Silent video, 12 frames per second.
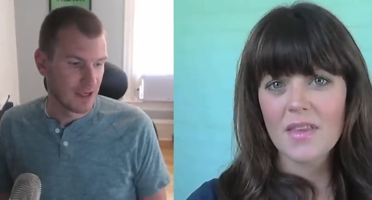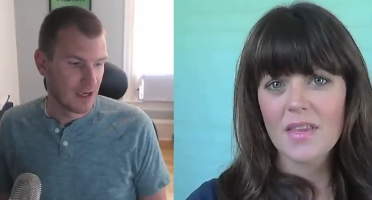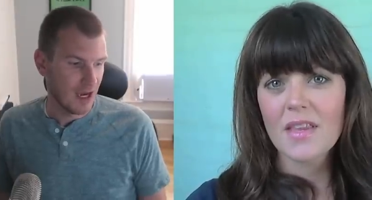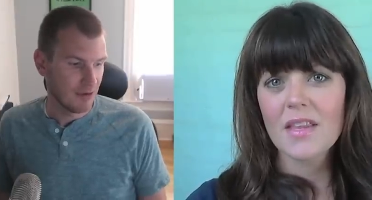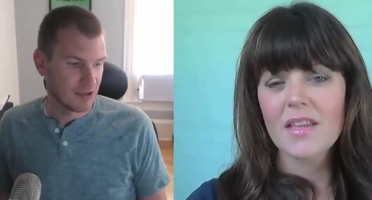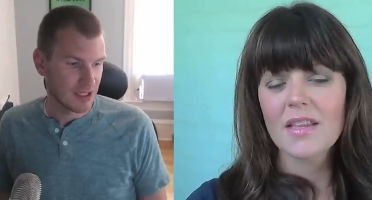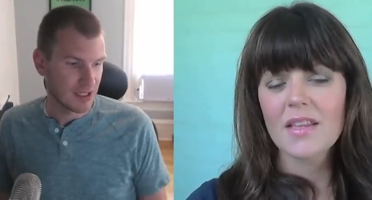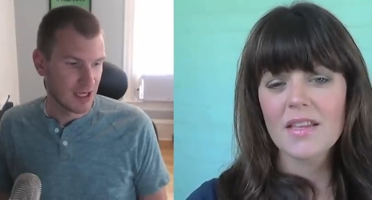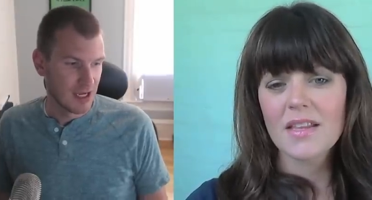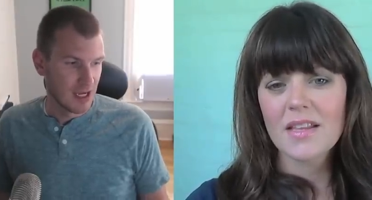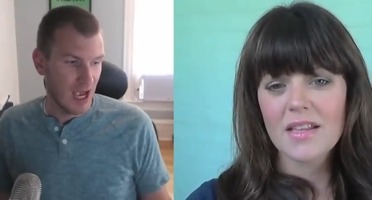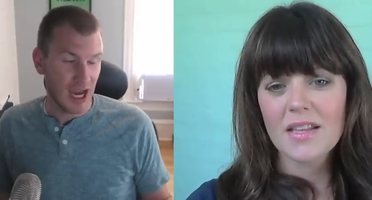Speaker 1: I was
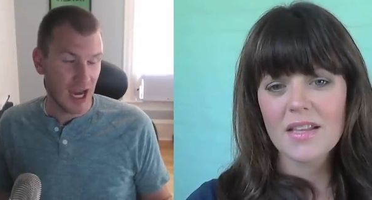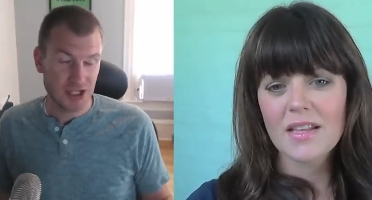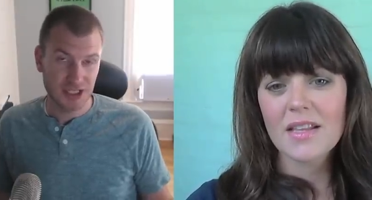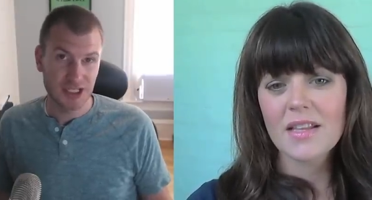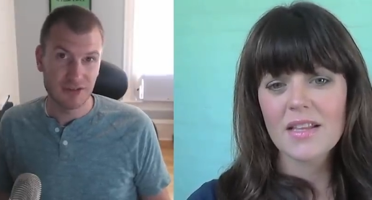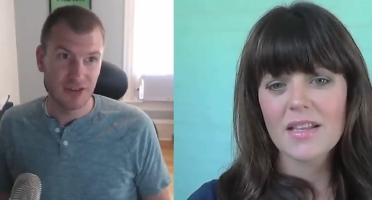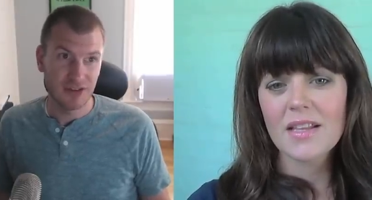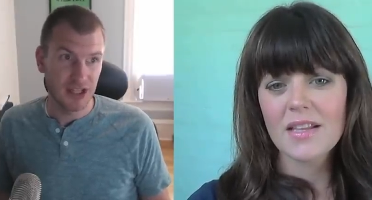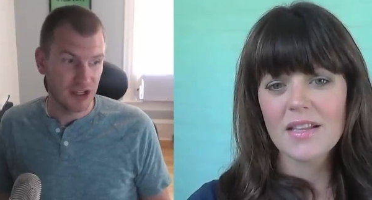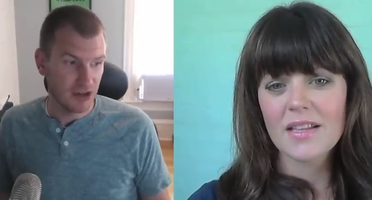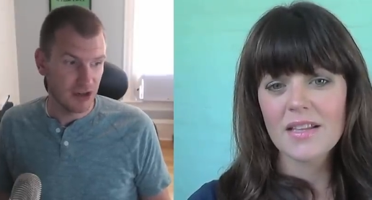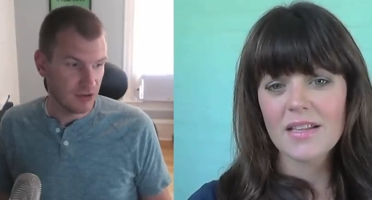actually did a
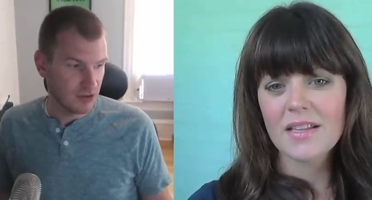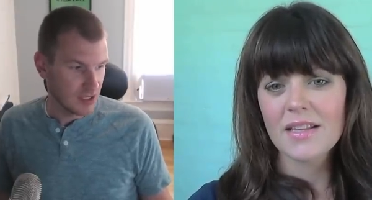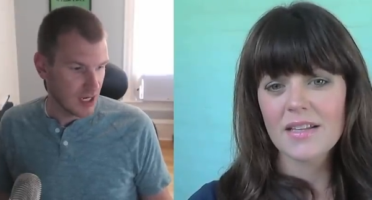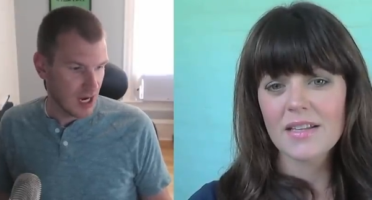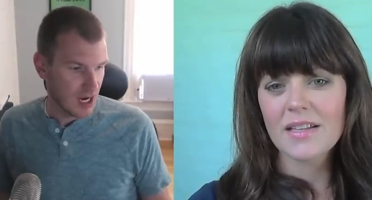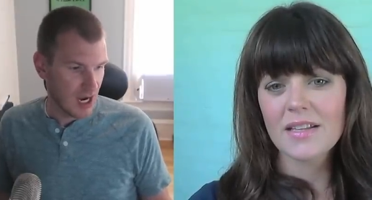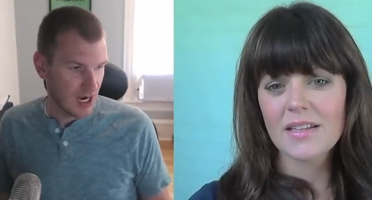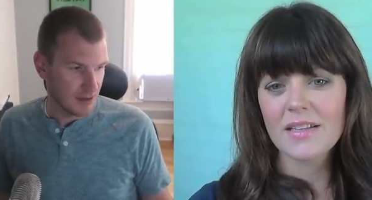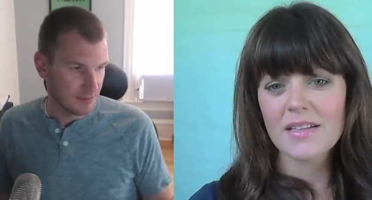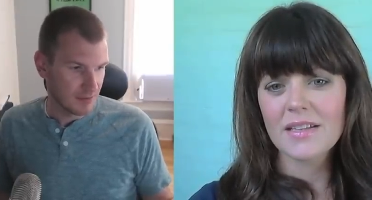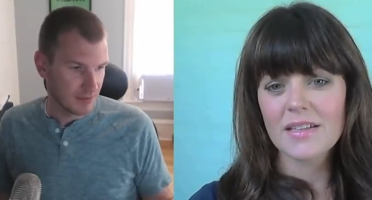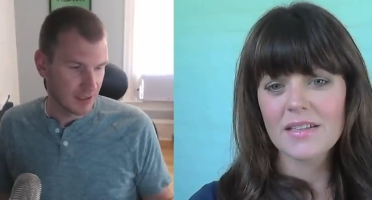video
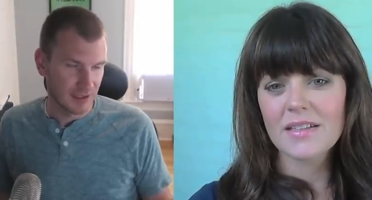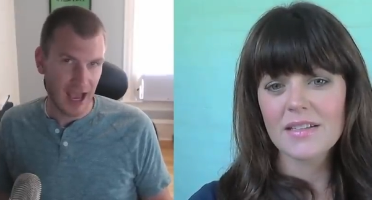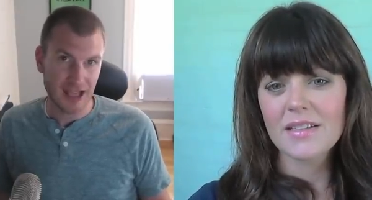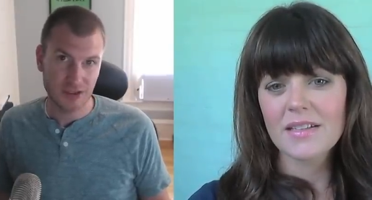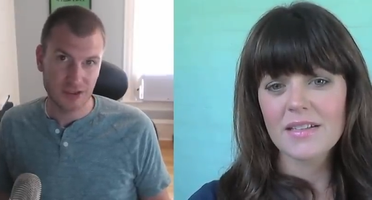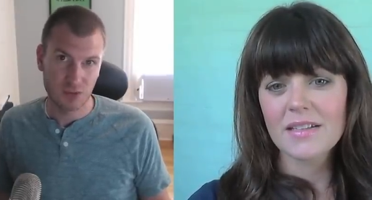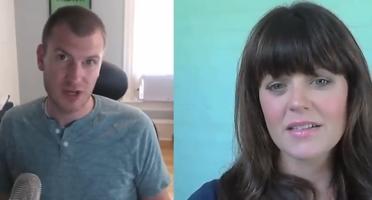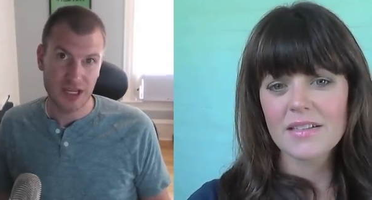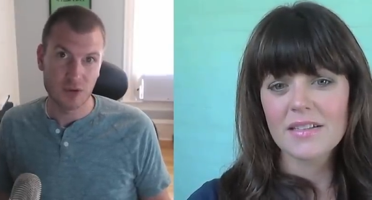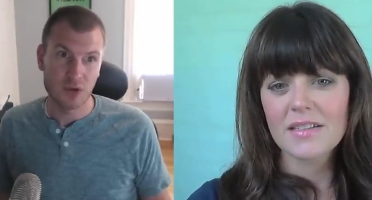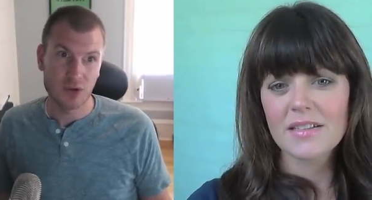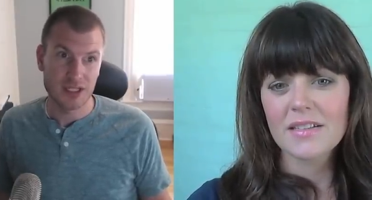um, last week
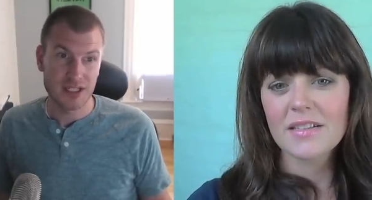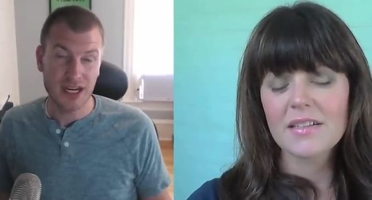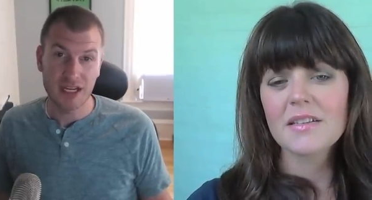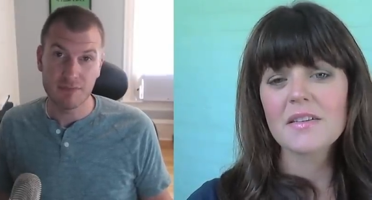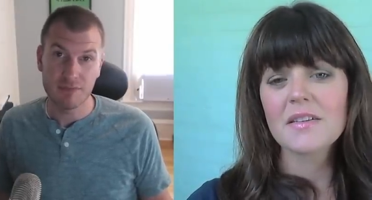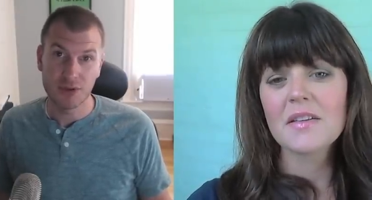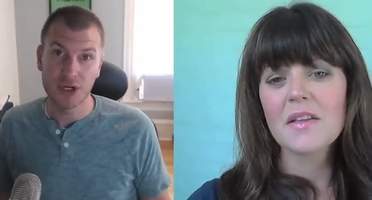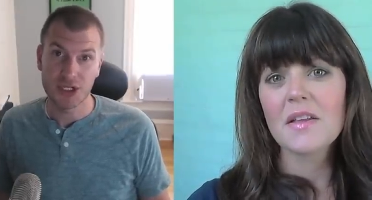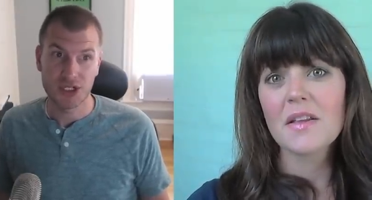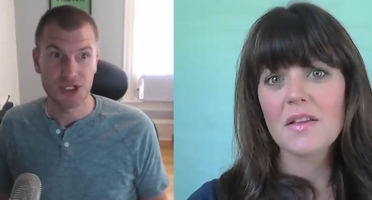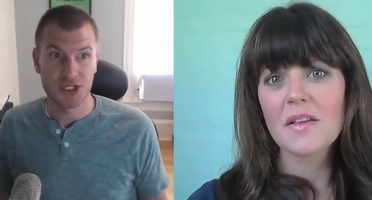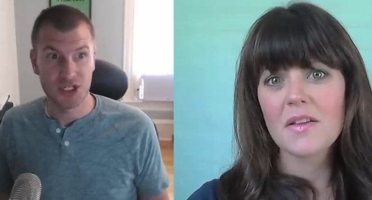with Sandy Puc'.
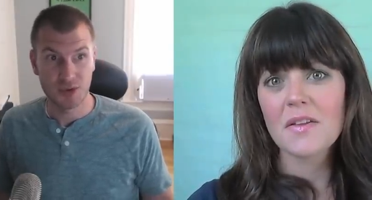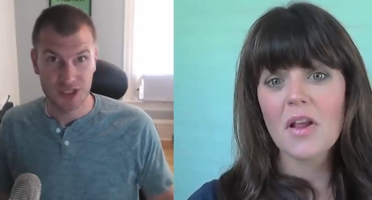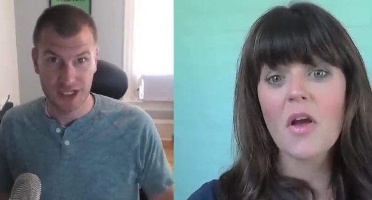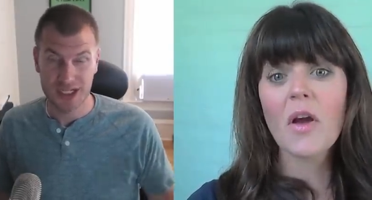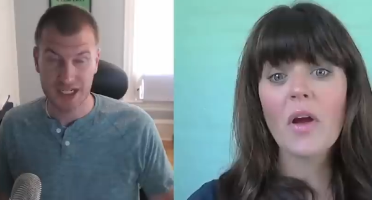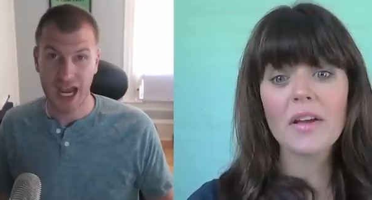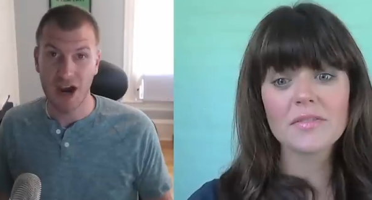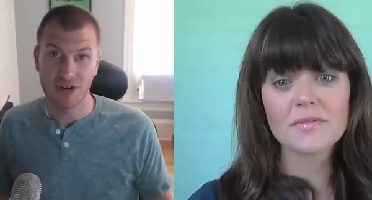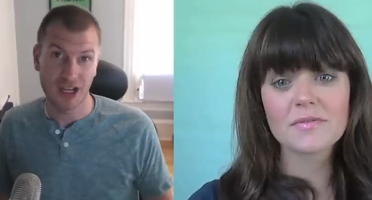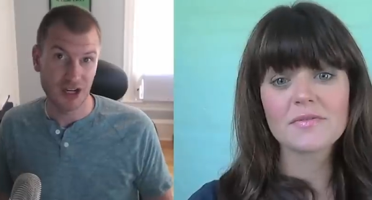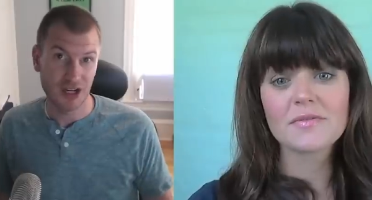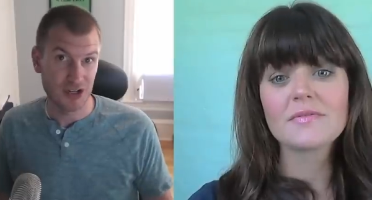She was in mm-hmm. town on
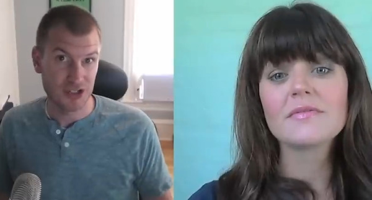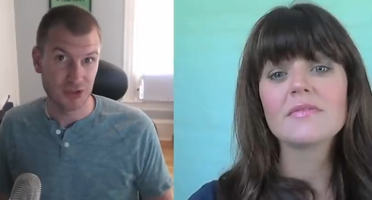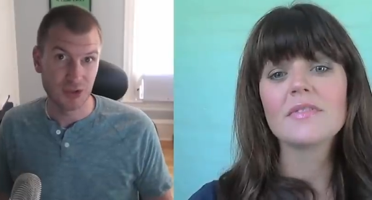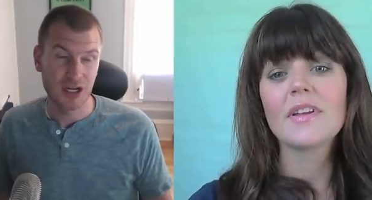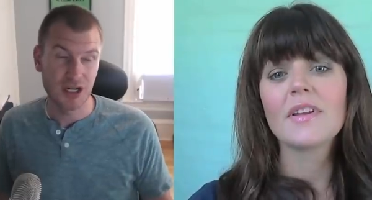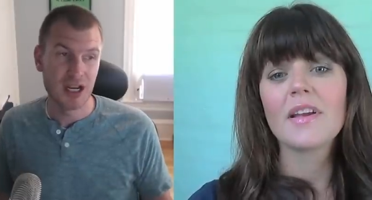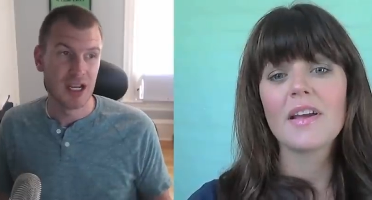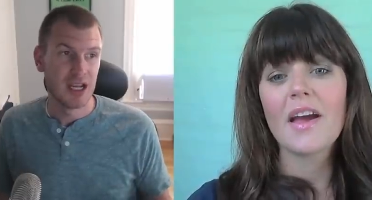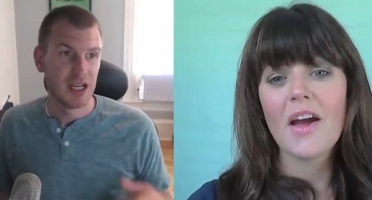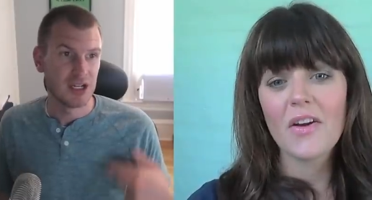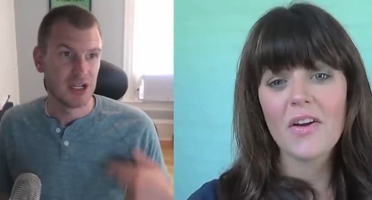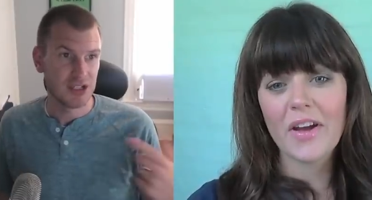her tour,
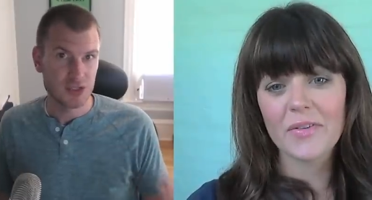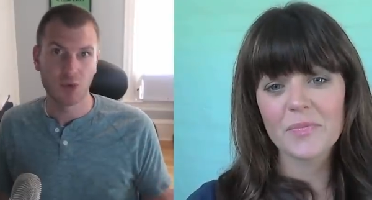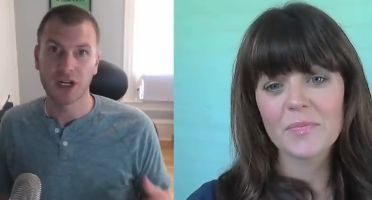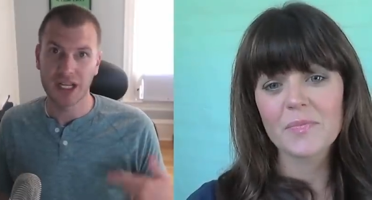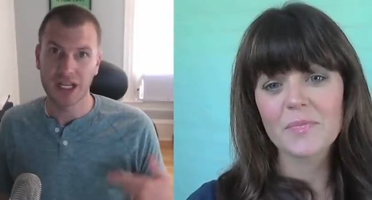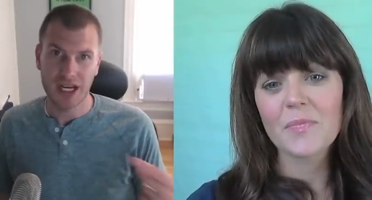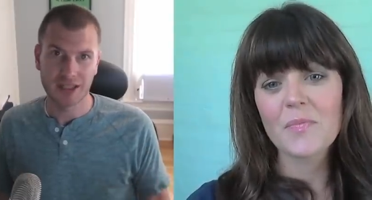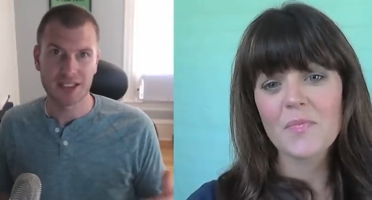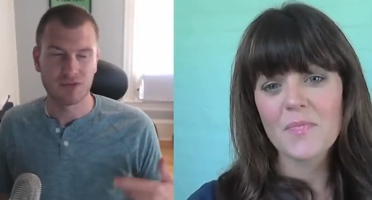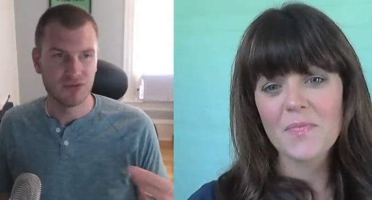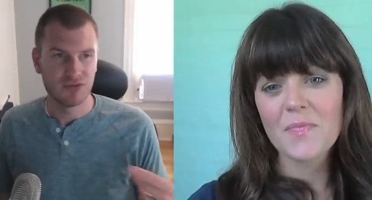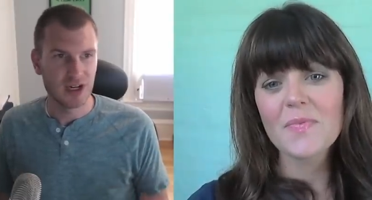and oh, she's yeah. working on this
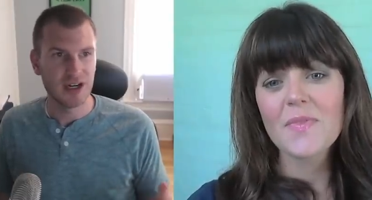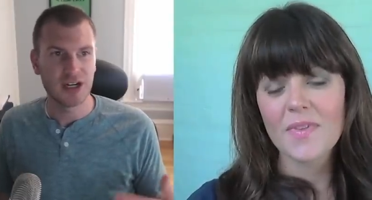very